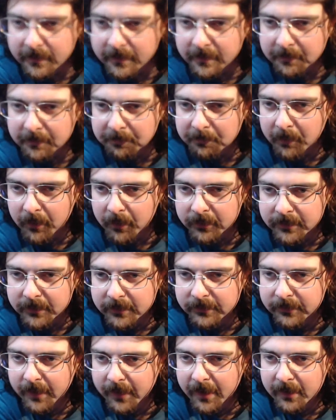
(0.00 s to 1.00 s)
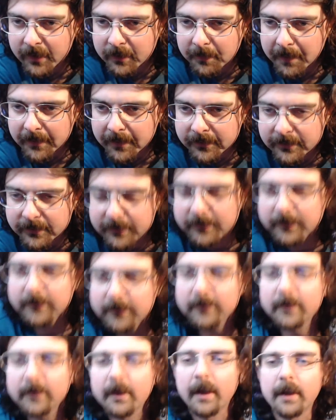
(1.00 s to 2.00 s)
Multi-scale
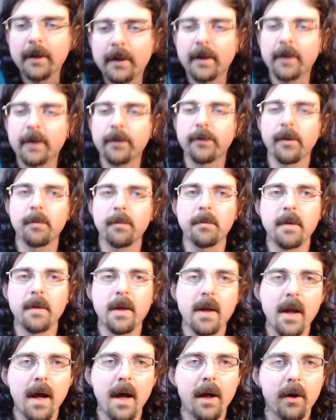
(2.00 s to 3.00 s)
basses? I guess I'm not